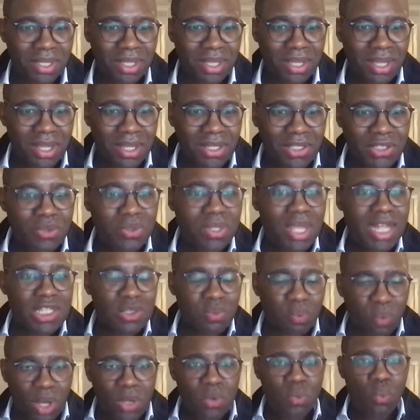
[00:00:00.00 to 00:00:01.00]
So that's
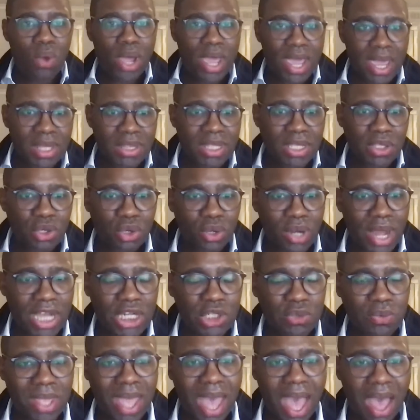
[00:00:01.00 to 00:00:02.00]
one way that you could
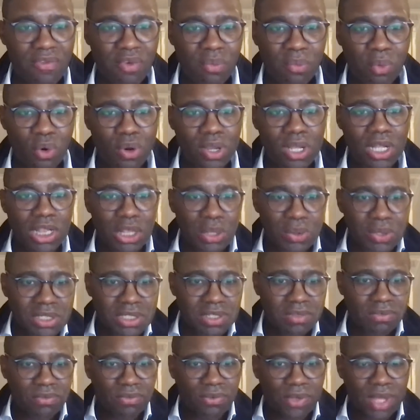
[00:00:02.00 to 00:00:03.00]
actually have a more
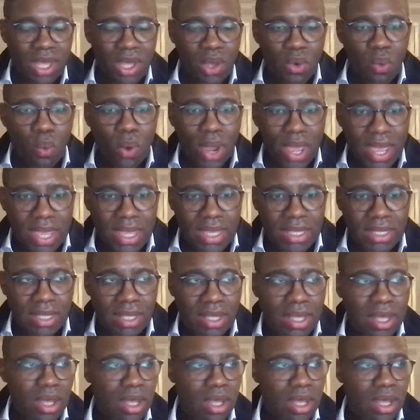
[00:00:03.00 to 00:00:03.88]
inclusive way,